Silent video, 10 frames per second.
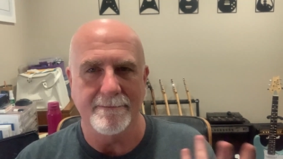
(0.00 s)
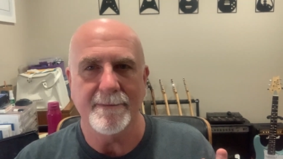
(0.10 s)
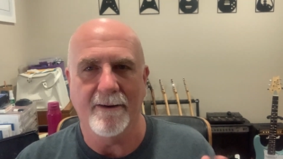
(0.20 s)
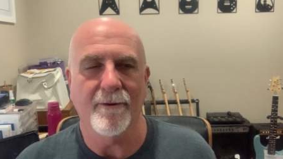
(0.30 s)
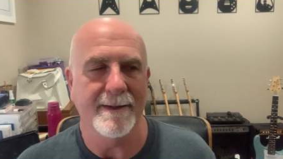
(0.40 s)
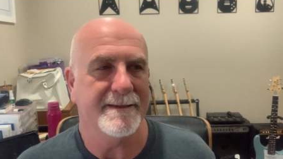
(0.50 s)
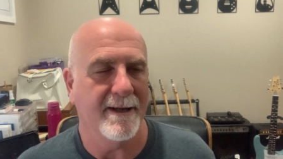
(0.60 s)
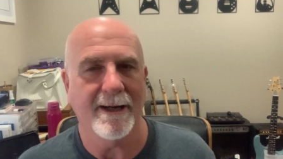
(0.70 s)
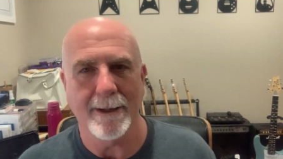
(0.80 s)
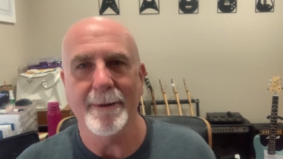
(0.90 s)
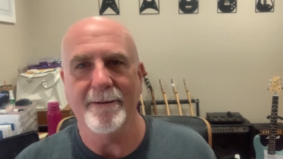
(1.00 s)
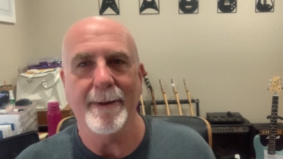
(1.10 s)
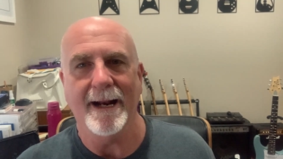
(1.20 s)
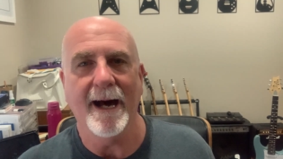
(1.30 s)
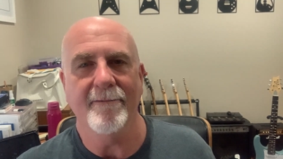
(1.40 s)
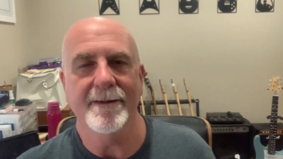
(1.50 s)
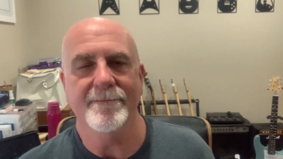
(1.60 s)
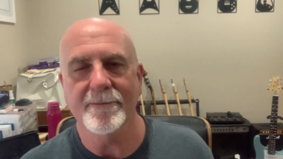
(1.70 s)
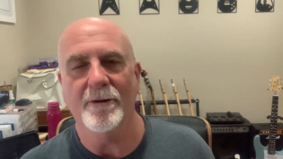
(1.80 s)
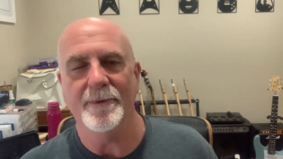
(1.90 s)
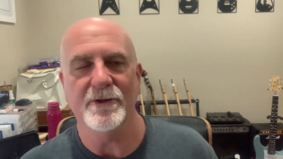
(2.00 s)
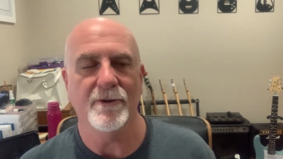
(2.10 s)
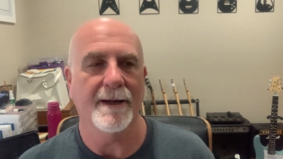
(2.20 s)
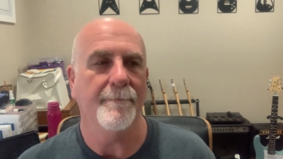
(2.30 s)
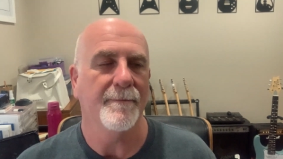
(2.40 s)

always said I come in about 100 or a bit shorter.